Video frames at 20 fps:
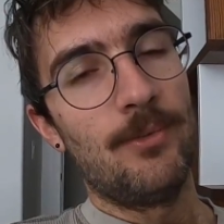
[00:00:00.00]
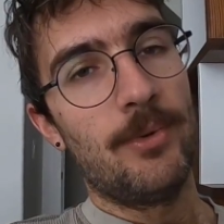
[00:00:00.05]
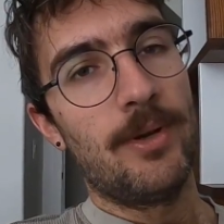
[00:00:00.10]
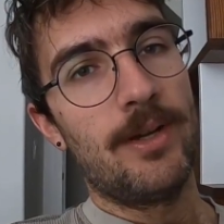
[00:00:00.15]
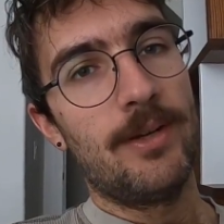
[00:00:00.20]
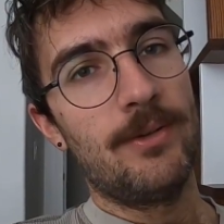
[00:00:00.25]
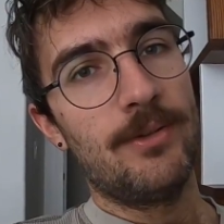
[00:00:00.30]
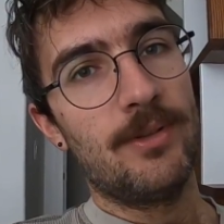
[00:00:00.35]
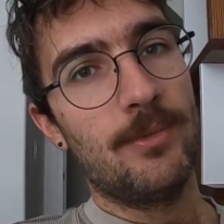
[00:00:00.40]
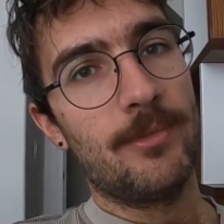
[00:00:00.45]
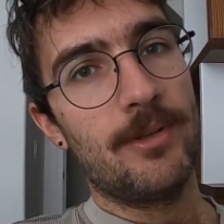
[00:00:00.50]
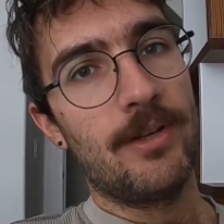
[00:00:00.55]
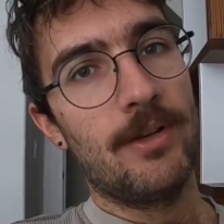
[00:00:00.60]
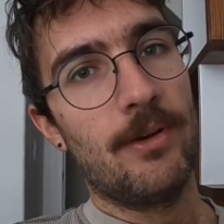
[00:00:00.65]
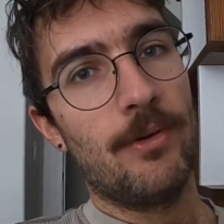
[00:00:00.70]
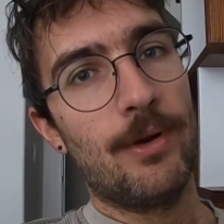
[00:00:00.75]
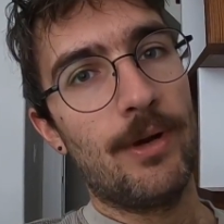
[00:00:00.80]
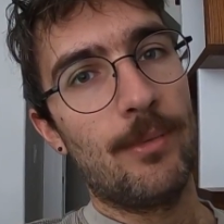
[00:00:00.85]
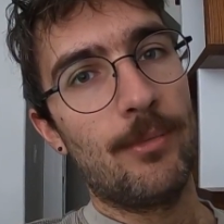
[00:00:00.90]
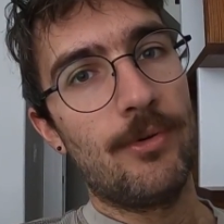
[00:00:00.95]
I do something
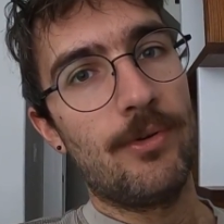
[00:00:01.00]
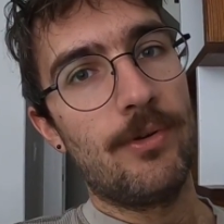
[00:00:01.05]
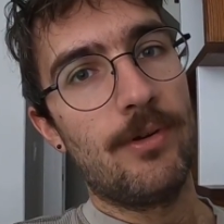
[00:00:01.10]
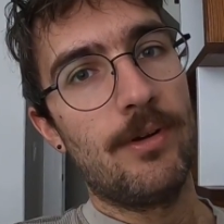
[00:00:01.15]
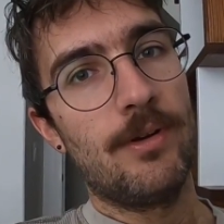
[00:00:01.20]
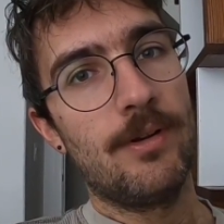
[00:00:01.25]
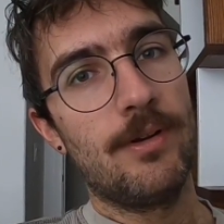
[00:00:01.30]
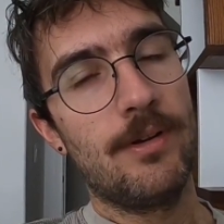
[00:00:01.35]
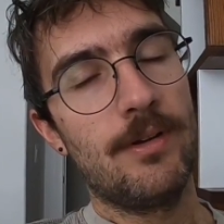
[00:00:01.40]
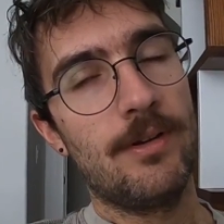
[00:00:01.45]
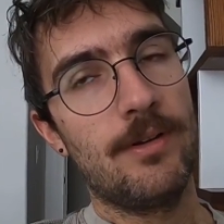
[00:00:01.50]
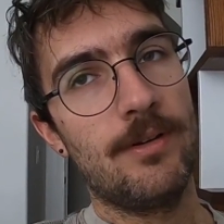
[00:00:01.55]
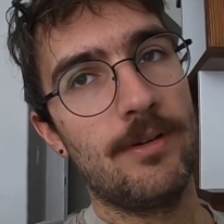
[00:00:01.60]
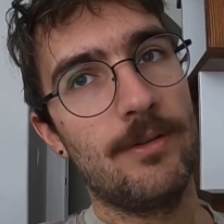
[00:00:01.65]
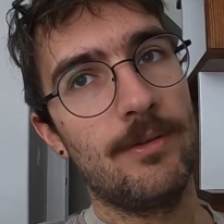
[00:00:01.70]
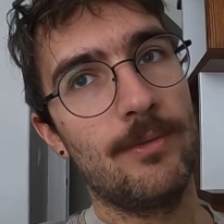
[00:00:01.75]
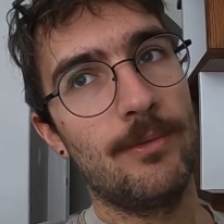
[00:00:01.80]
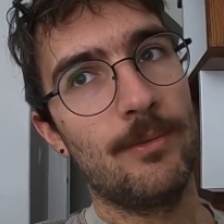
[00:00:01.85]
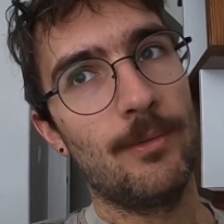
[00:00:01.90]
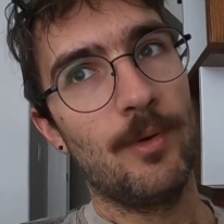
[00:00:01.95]
incredible
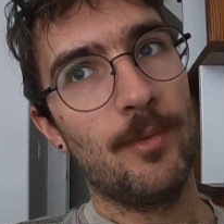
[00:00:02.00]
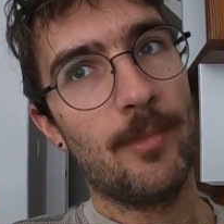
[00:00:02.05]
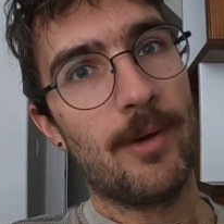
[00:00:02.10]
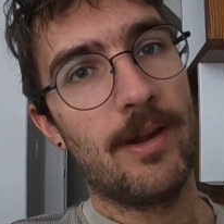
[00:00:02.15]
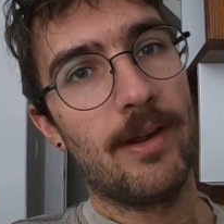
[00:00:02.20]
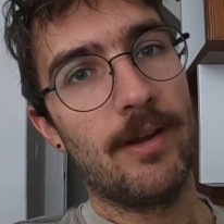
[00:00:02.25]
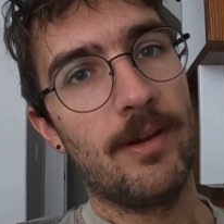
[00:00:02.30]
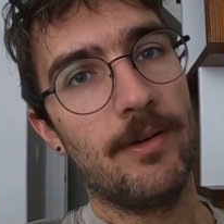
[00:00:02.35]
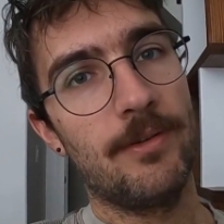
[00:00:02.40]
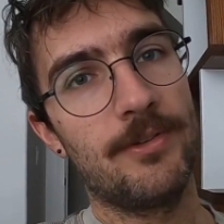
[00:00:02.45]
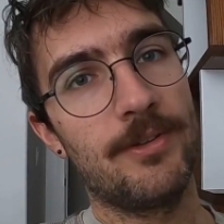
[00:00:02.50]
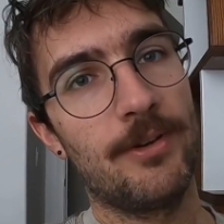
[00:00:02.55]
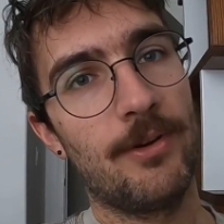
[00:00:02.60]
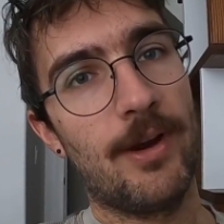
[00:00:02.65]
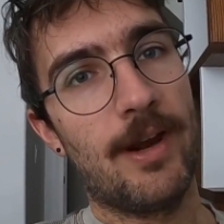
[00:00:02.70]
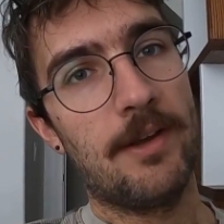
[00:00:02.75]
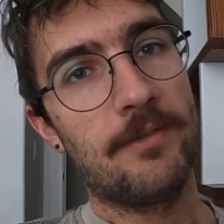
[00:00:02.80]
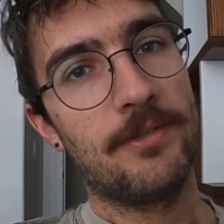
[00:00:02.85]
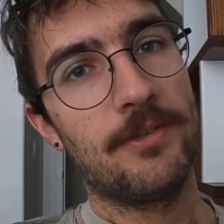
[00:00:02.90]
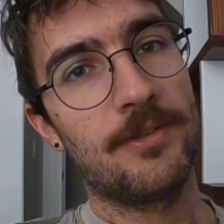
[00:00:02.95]
with my arts and
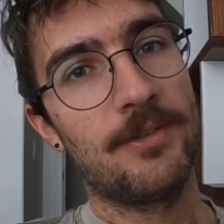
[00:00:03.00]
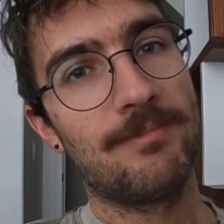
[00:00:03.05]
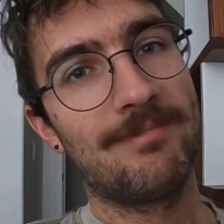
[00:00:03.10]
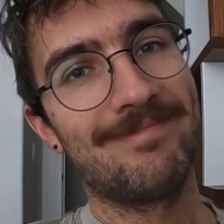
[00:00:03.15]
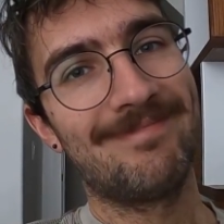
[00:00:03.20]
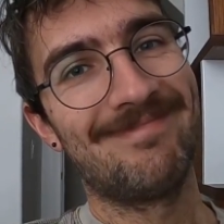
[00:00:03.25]
crafts.